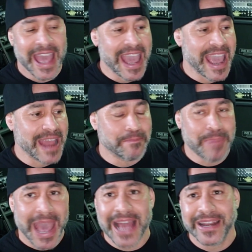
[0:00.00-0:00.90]
and
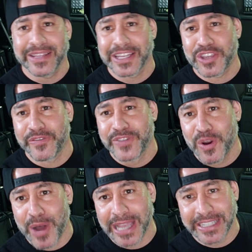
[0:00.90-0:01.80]
padded like you have
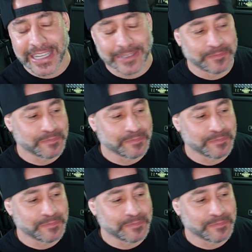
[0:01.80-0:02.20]
no idea.